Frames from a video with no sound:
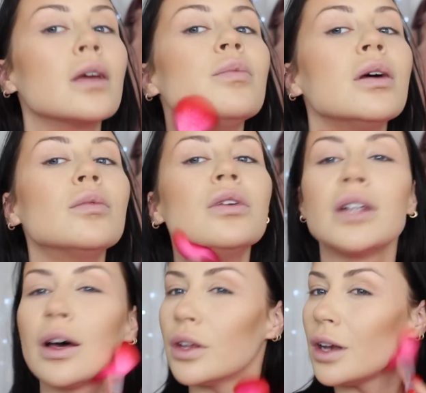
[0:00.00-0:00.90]
a bit more
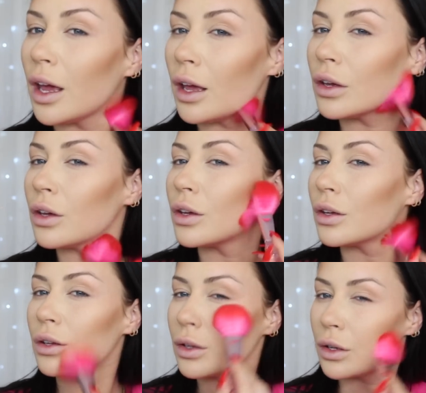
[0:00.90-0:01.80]
down the neck,
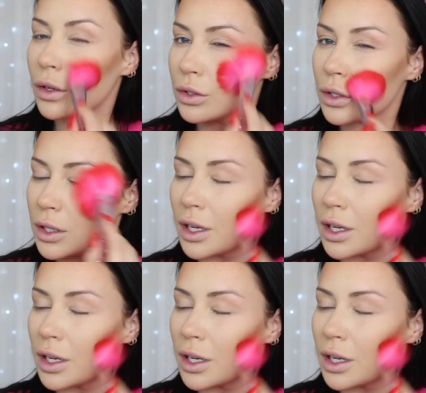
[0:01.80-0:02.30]
just